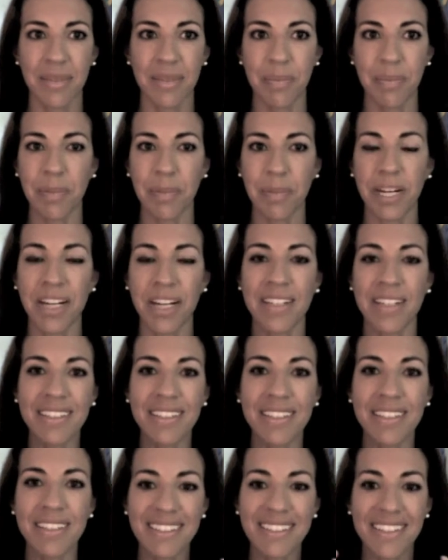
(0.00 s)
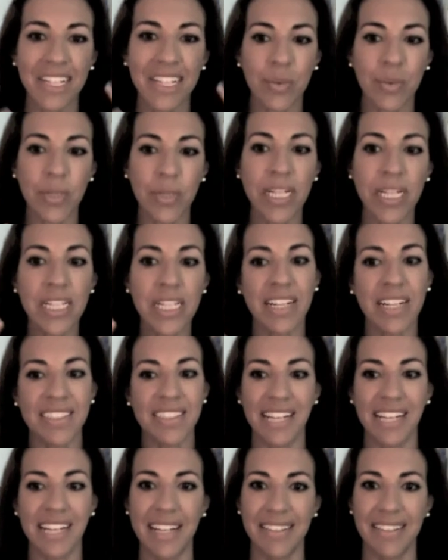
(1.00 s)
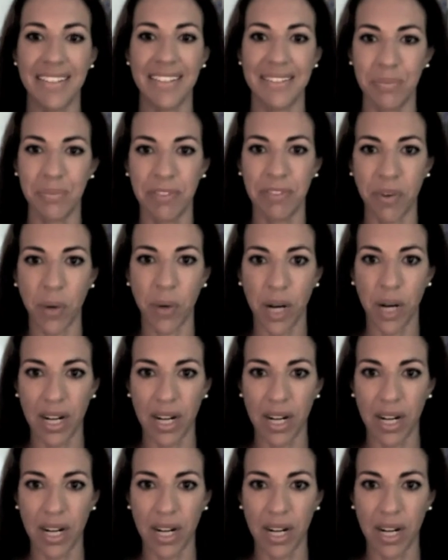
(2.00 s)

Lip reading: But I didn't realize that before.